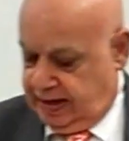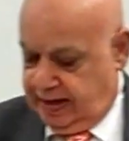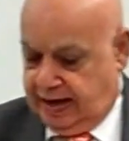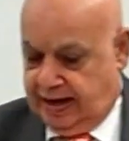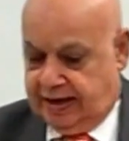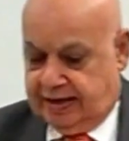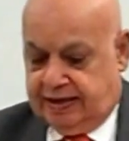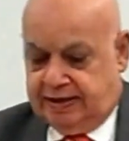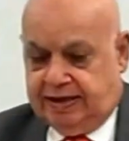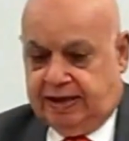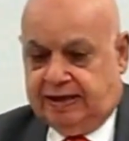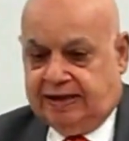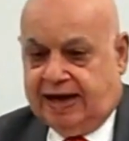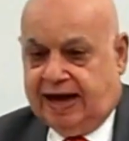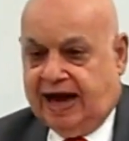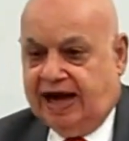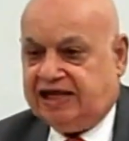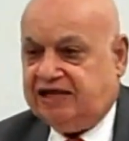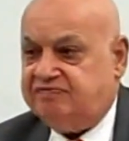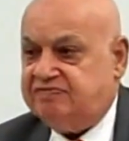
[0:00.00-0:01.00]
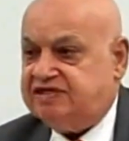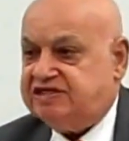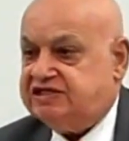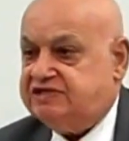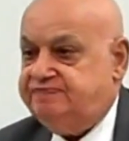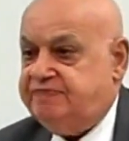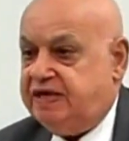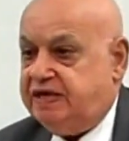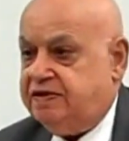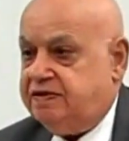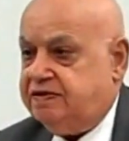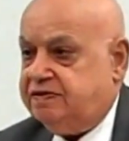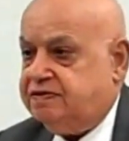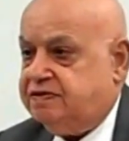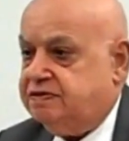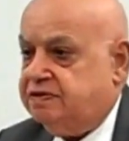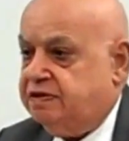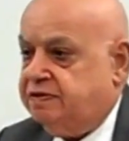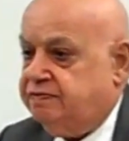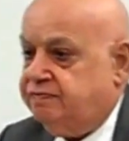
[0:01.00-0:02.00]
And then Adam
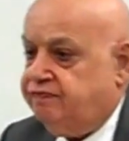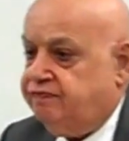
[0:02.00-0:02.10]
Smith